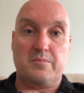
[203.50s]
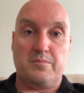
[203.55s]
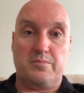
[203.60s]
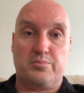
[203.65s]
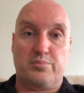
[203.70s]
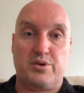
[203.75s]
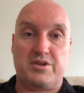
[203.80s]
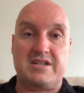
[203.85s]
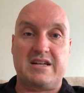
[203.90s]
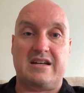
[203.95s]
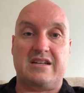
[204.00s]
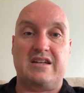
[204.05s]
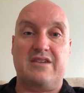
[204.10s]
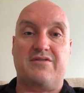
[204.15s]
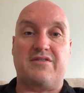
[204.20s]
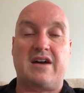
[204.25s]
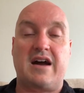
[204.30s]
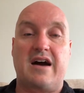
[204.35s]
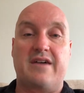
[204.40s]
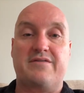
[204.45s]

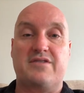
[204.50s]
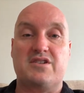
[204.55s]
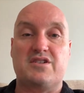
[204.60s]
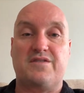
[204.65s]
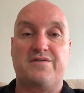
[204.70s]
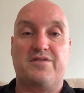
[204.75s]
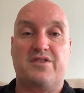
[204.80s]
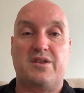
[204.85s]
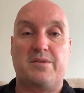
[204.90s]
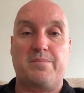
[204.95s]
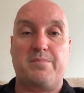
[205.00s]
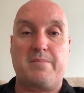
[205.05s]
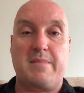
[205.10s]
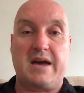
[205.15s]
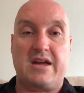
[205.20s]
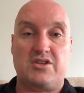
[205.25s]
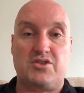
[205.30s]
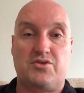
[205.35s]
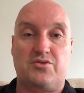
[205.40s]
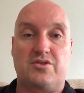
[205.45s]
protective covers for the
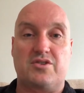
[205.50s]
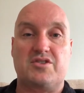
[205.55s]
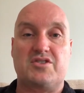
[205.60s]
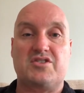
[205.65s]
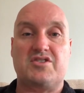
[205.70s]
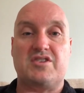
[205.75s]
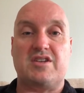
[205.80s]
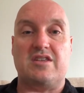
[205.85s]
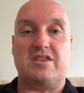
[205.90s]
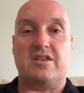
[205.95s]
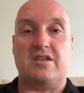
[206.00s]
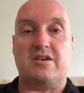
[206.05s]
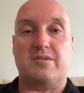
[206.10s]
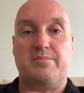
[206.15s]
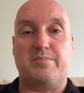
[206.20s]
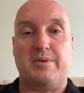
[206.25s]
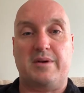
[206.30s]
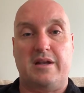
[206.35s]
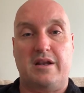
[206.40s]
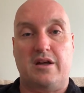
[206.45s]
mattress and the
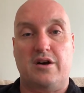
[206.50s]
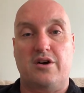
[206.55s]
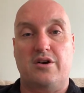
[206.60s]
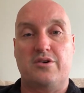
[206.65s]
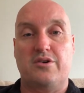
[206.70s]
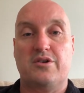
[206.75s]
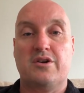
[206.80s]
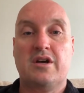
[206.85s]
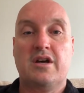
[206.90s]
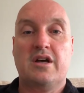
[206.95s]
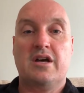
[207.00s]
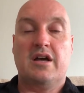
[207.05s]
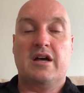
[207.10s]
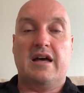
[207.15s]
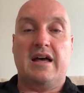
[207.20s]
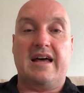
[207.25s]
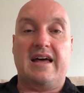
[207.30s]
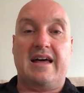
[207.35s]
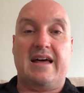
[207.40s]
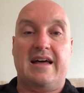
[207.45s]
pillow,
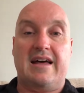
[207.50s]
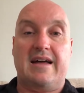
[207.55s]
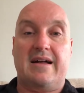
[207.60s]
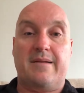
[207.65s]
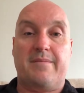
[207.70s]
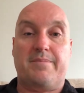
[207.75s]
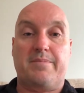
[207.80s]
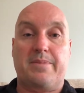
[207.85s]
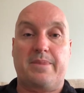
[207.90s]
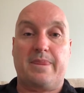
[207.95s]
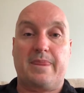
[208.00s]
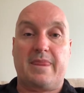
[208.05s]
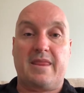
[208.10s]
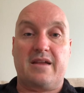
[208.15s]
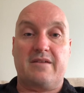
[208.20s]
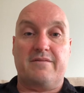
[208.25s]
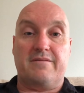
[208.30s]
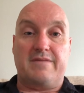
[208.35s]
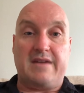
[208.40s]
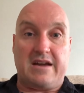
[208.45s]

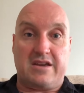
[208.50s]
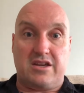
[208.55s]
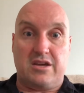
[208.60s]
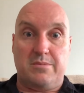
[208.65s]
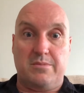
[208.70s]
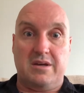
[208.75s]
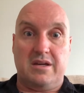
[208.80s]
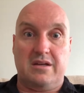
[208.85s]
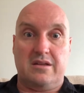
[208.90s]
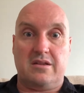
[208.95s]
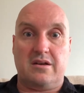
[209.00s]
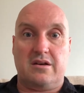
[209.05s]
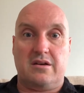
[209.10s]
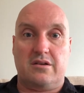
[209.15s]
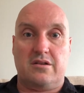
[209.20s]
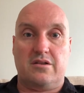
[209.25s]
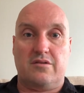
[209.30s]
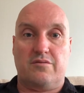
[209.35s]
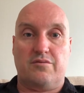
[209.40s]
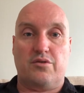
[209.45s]

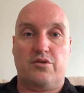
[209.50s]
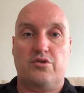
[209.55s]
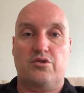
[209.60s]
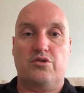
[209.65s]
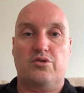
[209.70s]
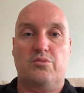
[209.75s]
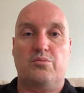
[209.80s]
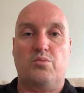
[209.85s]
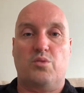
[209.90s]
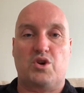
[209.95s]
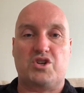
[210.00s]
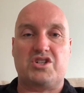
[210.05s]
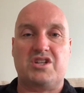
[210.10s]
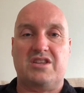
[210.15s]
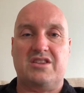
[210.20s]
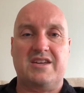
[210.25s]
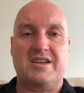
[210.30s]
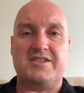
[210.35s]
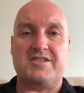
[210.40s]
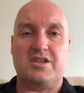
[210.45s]
vacuuming the room,
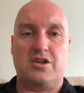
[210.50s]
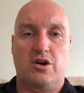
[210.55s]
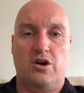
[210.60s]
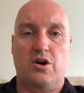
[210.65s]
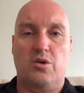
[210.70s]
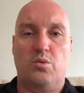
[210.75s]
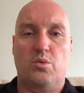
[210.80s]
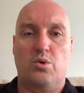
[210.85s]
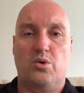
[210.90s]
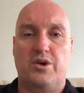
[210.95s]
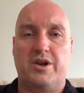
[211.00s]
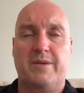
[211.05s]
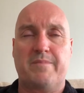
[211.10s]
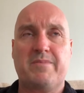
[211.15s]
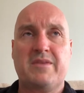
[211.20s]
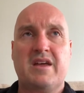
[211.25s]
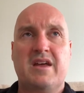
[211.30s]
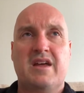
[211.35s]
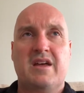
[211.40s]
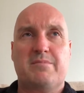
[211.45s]
washing things in hot water.
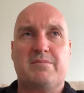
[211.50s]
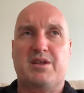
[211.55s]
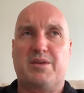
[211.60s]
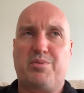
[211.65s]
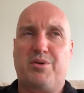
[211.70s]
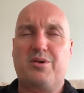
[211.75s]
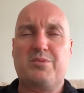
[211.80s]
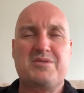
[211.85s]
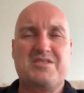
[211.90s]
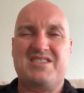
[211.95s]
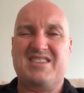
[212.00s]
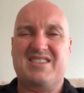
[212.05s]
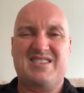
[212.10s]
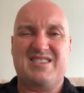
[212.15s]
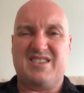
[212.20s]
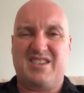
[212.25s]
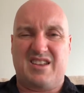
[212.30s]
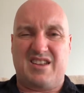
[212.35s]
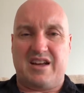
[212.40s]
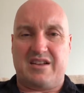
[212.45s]
But the problem is,
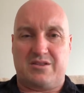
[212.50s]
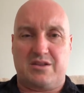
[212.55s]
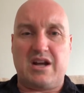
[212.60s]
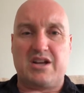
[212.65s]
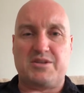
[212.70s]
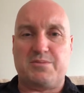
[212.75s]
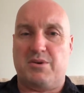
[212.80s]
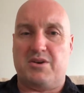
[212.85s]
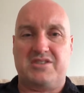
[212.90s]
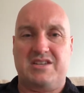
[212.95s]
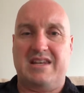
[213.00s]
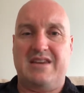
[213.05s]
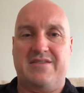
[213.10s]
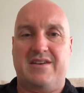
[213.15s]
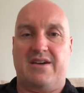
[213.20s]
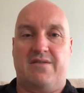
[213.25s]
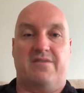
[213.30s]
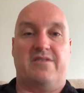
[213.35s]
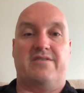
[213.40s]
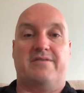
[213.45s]
like dust mites, you never
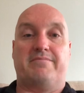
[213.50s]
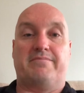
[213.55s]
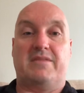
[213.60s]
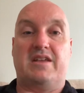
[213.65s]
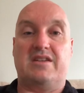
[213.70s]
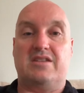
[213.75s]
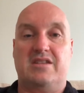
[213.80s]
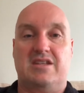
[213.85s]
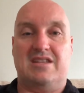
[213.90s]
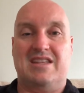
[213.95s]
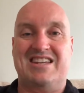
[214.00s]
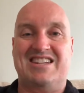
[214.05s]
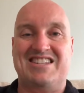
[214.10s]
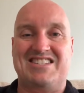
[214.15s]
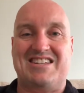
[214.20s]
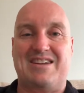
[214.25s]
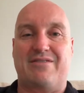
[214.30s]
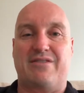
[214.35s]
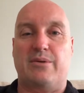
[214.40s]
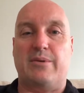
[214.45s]
get rid of them. They're
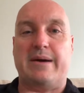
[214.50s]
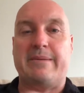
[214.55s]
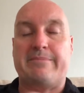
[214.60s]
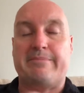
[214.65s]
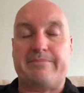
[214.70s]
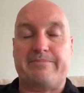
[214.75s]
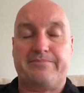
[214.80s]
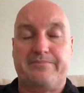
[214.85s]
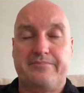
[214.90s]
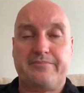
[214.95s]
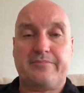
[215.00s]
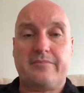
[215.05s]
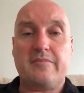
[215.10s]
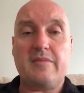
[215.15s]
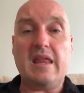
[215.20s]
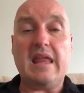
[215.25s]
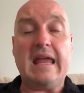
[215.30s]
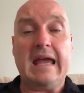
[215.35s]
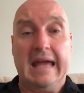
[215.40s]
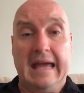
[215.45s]
just everywhere.
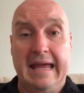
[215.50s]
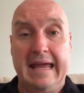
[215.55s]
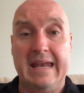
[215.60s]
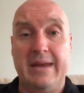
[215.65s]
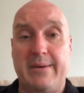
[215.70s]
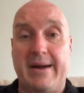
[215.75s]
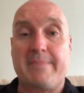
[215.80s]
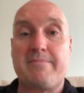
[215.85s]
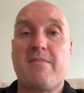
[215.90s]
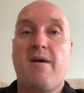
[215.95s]
Anyway,